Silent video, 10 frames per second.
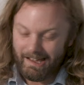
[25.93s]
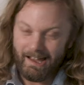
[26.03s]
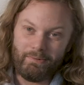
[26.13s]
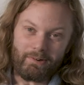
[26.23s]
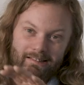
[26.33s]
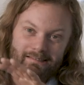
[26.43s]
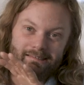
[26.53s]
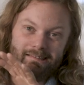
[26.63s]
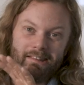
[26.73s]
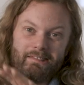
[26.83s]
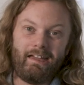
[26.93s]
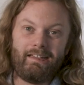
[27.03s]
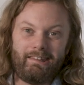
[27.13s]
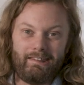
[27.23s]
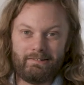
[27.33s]
I wanted to say
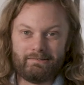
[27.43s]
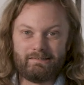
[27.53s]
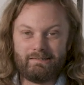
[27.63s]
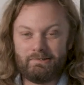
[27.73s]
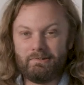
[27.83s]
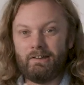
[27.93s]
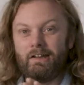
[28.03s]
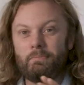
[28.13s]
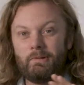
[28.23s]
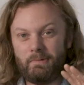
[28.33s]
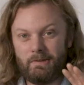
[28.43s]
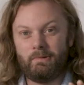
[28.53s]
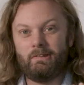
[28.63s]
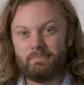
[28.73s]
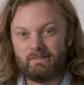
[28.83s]
thank you to a couple of
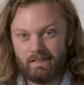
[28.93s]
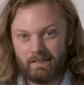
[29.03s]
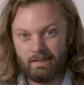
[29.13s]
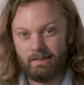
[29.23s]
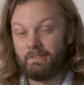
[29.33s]
people in particular.